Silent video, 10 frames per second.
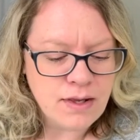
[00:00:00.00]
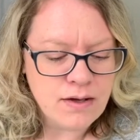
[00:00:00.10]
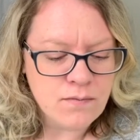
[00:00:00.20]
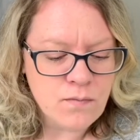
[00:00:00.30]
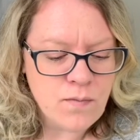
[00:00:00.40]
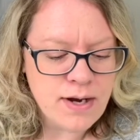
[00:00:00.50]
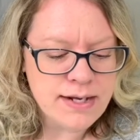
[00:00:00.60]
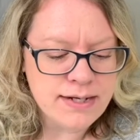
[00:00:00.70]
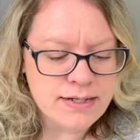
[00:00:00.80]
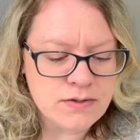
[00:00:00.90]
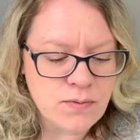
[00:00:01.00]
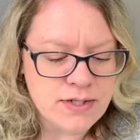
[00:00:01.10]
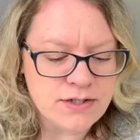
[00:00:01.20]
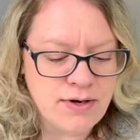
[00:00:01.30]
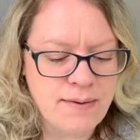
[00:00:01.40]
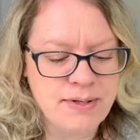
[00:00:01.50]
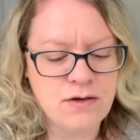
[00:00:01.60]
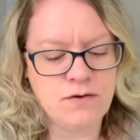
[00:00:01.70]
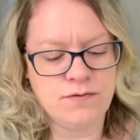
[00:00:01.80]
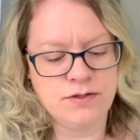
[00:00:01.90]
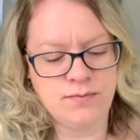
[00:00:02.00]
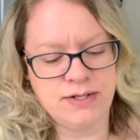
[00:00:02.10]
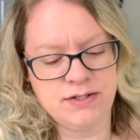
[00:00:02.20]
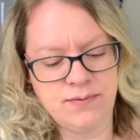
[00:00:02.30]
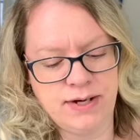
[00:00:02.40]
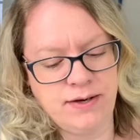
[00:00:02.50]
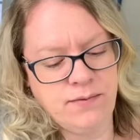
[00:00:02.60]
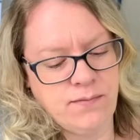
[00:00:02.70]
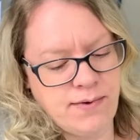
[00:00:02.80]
What is one scrappy goal for 2020?